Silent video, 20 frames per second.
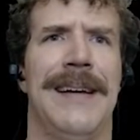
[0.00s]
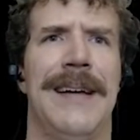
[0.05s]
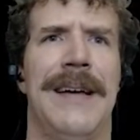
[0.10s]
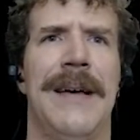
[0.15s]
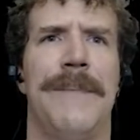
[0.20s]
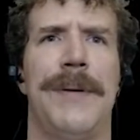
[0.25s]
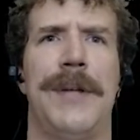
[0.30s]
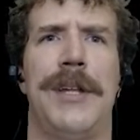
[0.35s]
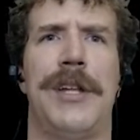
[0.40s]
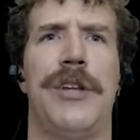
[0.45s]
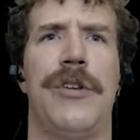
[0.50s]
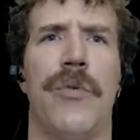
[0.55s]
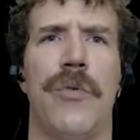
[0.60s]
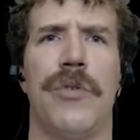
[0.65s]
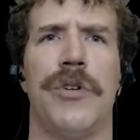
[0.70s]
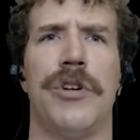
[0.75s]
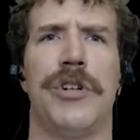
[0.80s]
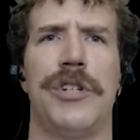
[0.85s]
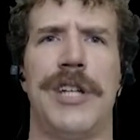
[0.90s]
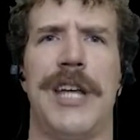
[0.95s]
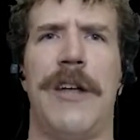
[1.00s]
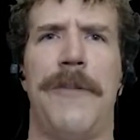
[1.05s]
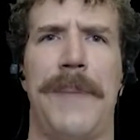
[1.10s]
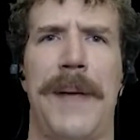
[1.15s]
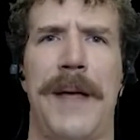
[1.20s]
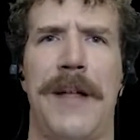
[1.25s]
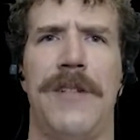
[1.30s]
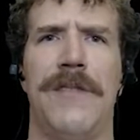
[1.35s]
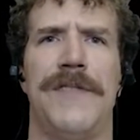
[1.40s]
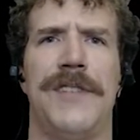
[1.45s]
But in order to
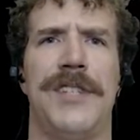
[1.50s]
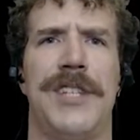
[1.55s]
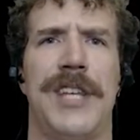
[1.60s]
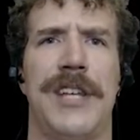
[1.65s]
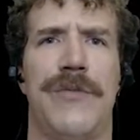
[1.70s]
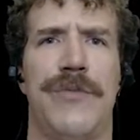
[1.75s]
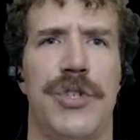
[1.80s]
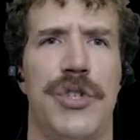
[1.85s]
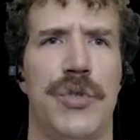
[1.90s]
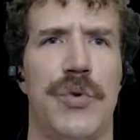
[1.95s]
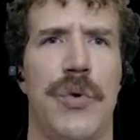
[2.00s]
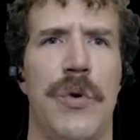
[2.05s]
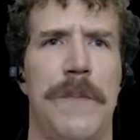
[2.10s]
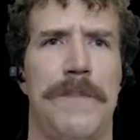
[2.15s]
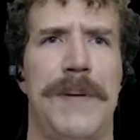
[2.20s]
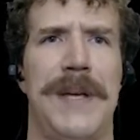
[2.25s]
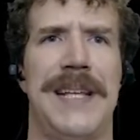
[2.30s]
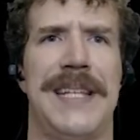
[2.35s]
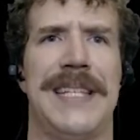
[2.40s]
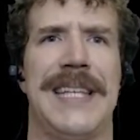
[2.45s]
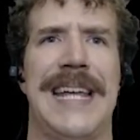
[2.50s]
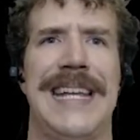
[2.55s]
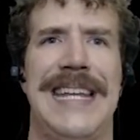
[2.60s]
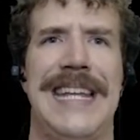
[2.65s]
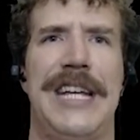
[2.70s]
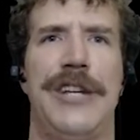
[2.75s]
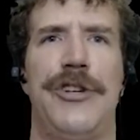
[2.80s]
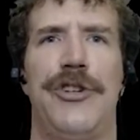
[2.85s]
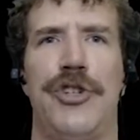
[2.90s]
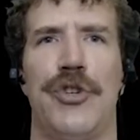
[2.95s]
help Elvis and restore peace, I
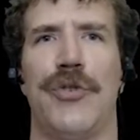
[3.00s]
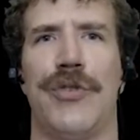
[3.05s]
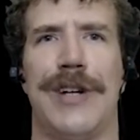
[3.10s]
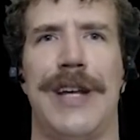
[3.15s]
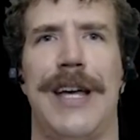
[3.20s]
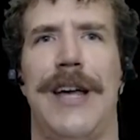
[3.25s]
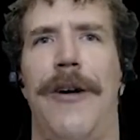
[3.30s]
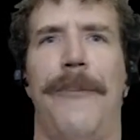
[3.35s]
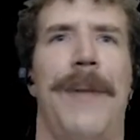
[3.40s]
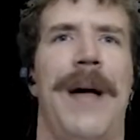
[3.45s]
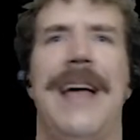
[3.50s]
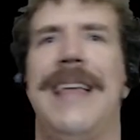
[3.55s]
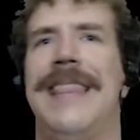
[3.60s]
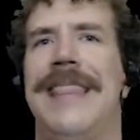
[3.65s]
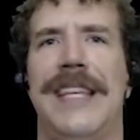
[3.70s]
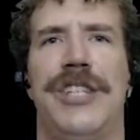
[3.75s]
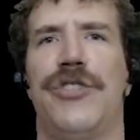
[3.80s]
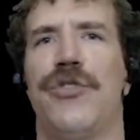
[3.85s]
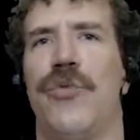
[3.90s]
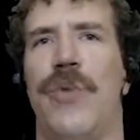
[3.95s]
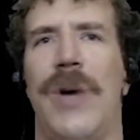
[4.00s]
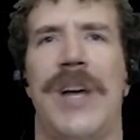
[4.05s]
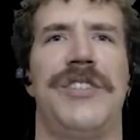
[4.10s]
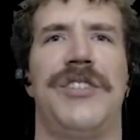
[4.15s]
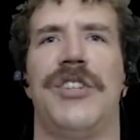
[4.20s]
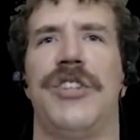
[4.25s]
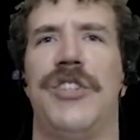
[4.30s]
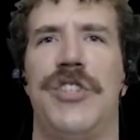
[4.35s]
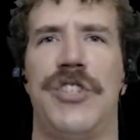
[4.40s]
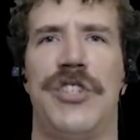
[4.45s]
need your help. This
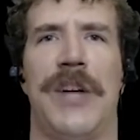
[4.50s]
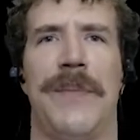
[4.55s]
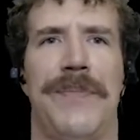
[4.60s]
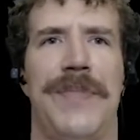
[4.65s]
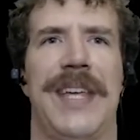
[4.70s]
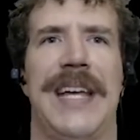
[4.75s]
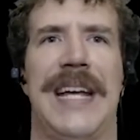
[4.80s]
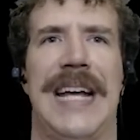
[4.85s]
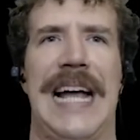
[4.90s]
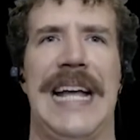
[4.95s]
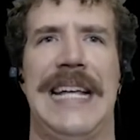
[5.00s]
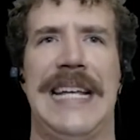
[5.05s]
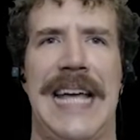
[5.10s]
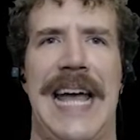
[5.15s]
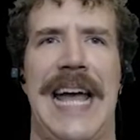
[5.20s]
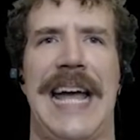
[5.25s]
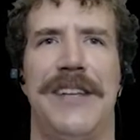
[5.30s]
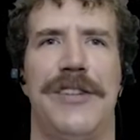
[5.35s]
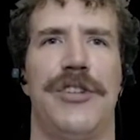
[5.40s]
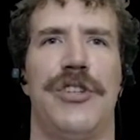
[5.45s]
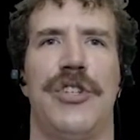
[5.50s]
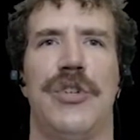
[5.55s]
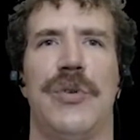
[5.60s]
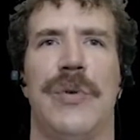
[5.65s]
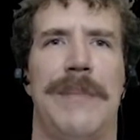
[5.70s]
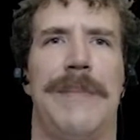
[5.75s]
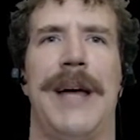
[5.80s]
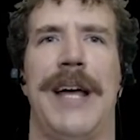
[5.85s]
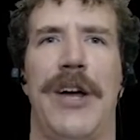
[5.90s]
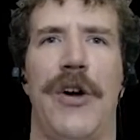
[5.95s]
quest is something I can't
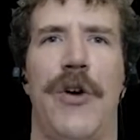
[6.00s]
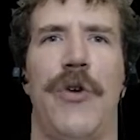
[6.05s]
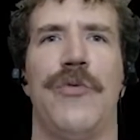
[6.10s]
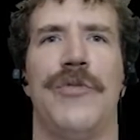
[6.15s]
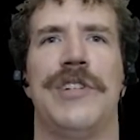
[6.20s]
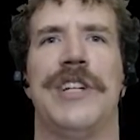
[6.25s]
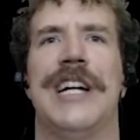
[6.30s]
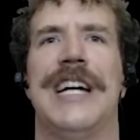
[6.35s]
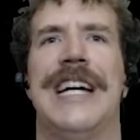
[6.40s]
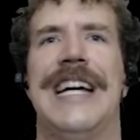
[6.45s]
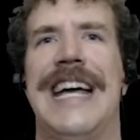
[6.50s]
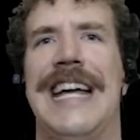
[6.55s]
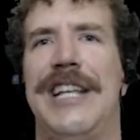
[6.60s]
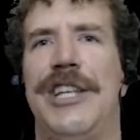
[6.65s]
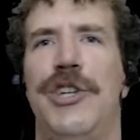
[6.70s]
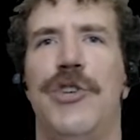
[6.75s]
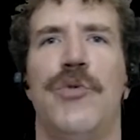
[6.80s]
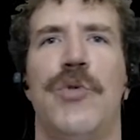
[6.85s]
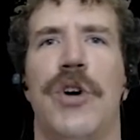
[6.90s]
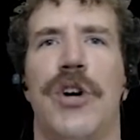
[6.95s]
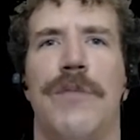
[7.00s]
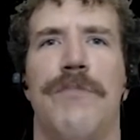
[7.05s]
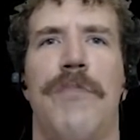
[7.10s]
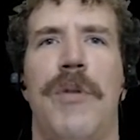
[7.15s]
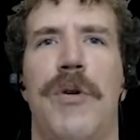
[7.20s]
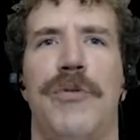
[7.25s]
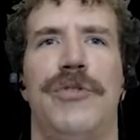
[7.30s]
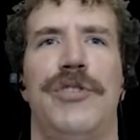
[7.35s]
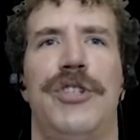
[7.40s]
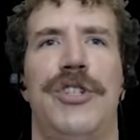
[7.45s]
do on my own, and you are
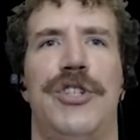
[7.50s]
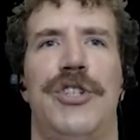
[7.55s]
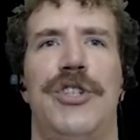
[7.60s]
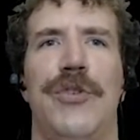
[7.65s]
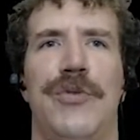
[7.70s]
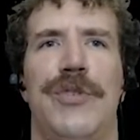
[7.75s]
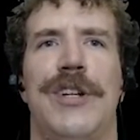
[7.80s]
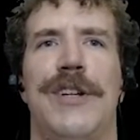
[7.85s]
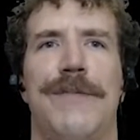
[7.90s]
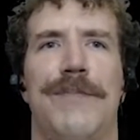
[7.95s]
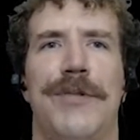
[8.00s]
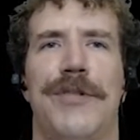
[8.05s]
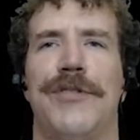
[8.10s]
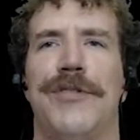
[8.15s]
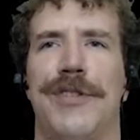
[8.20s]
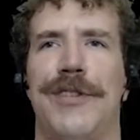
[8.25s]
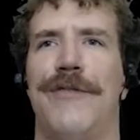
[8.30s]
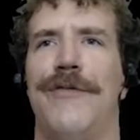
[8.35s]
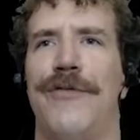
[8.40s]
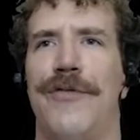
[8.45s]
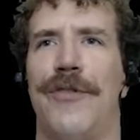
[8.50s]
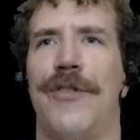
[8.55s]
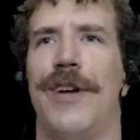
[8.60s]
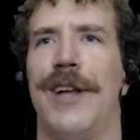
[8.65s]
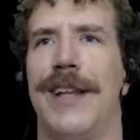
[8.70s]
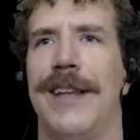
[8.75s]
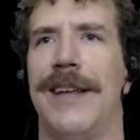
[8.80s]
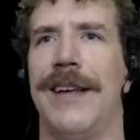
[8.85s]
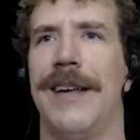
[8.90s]
most suited person for it.